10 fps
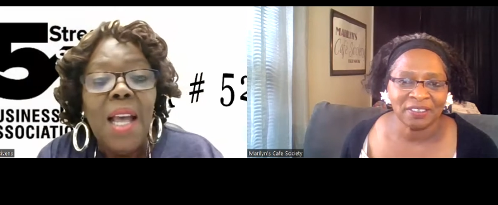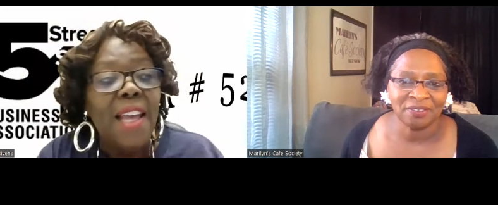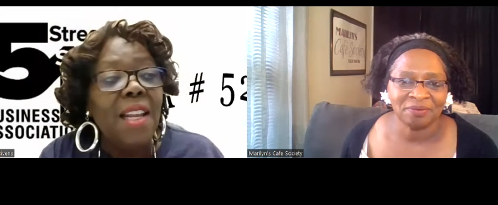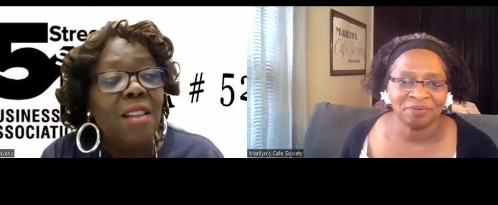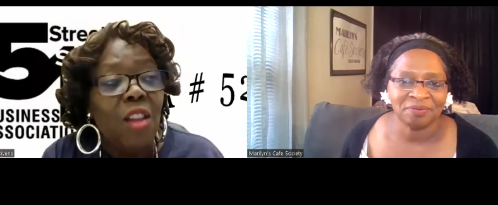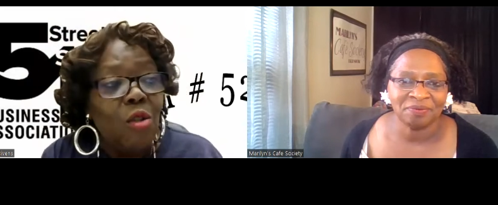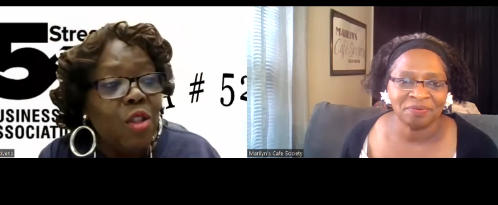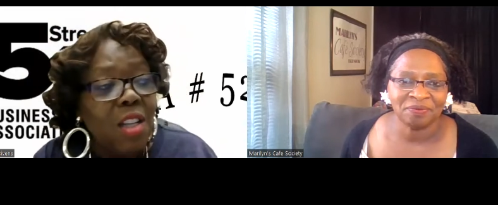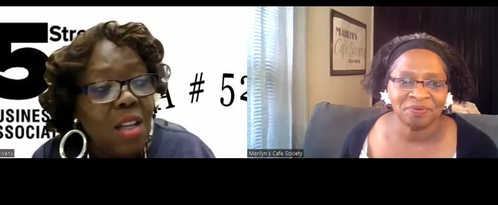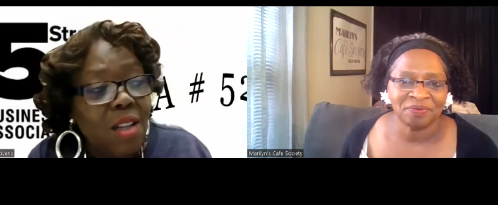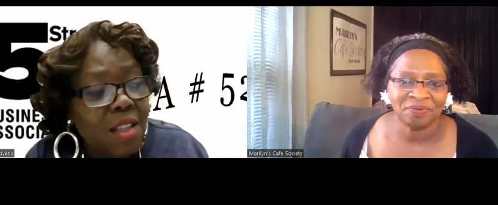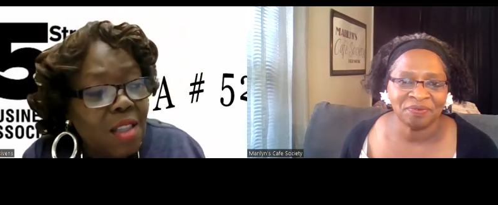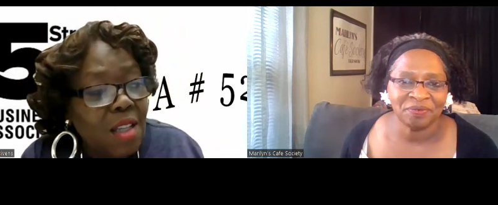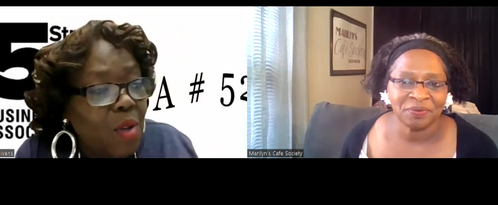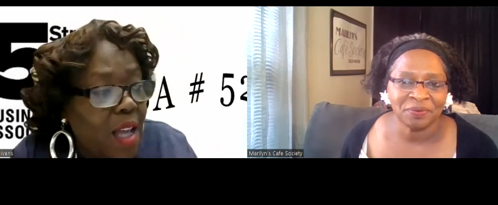Speaker 1: and then those are that
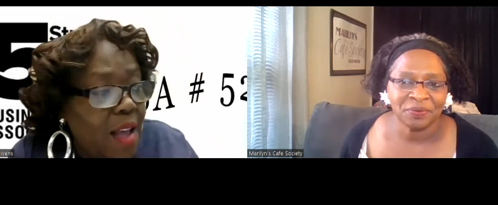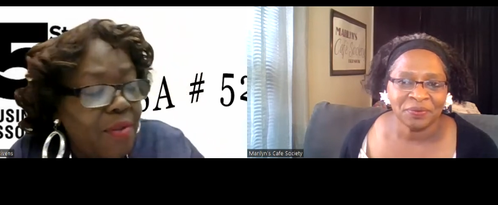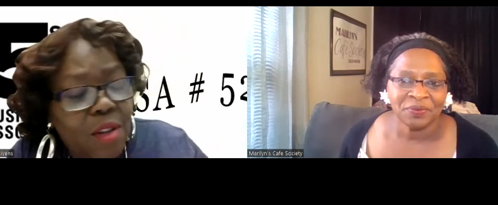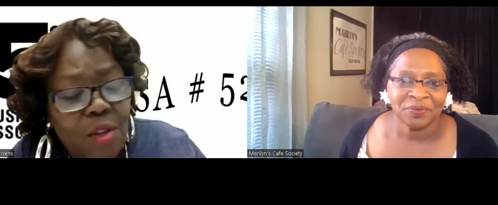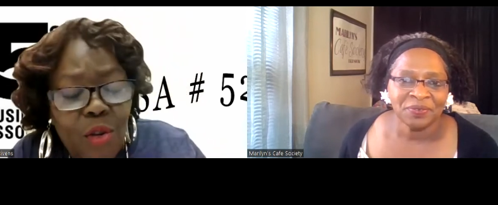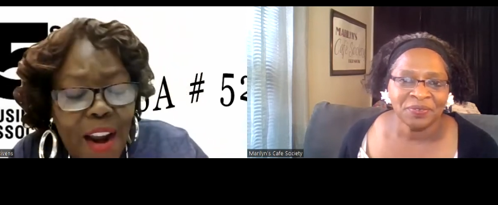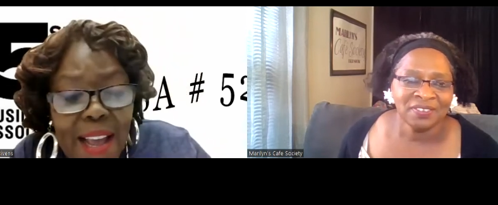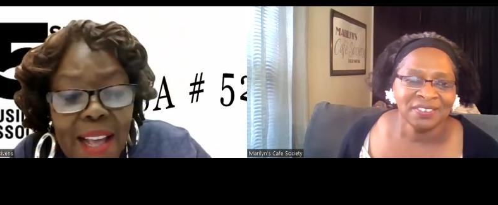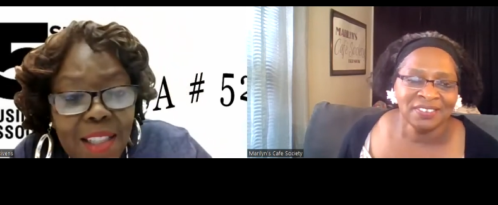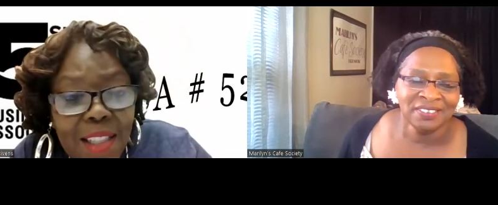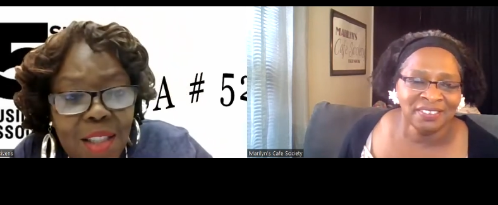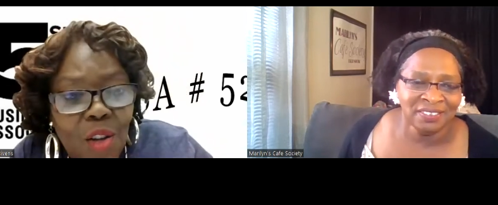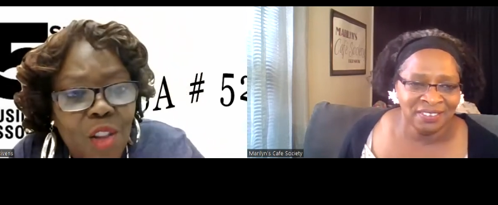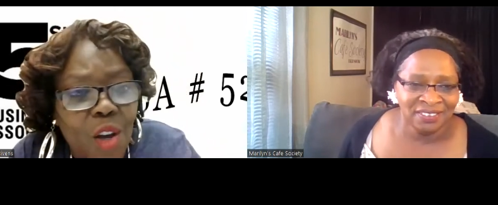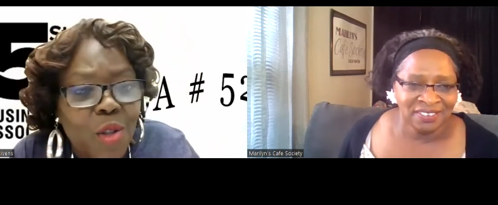there's some we have grass,
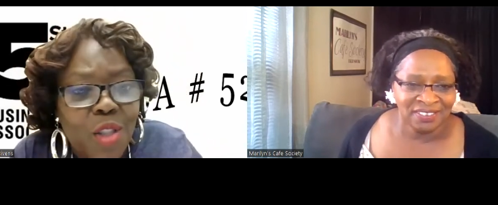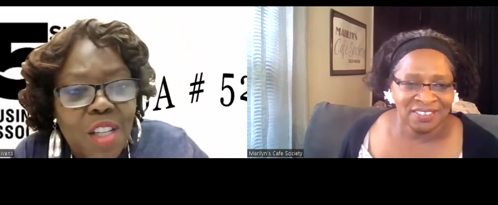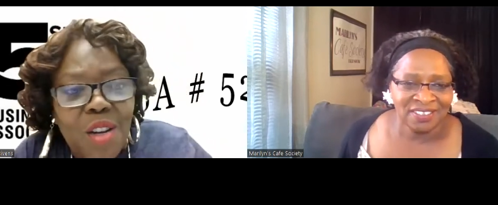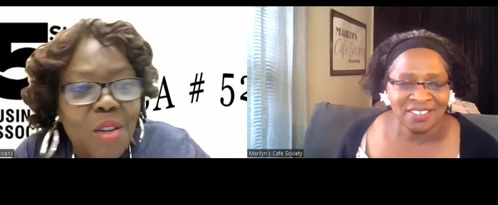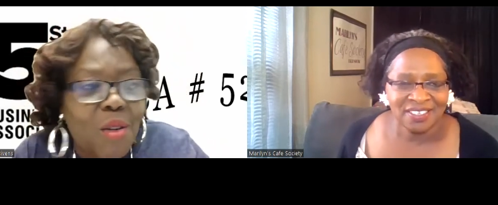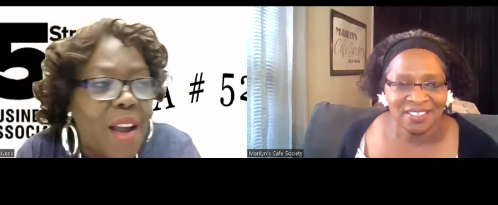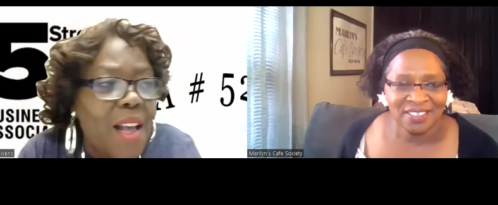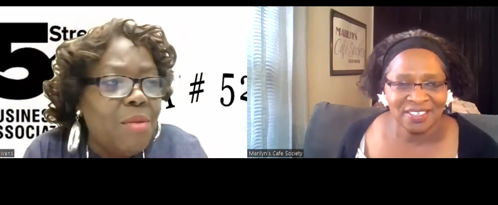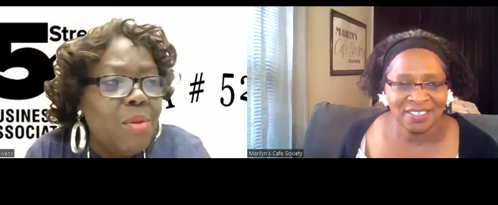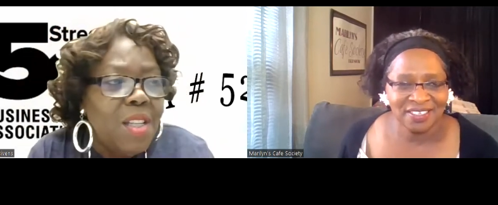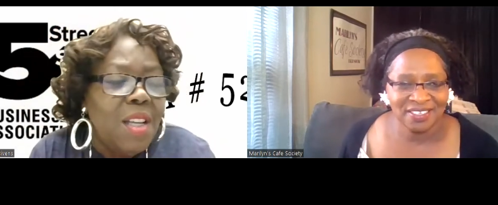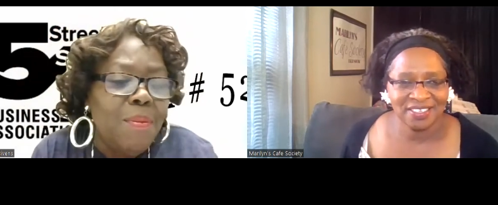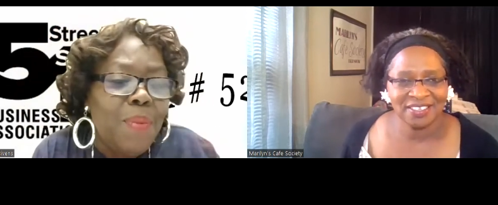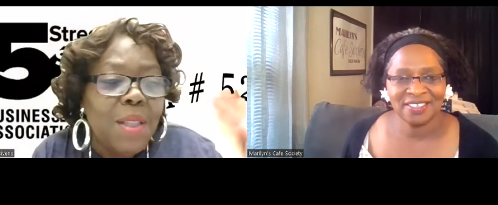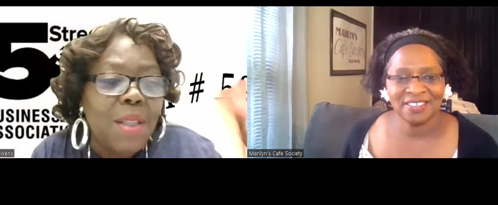so those sit on the grass with
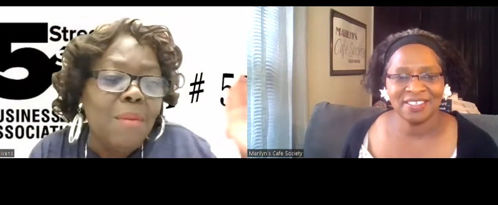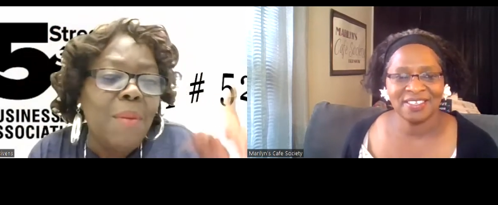their picnic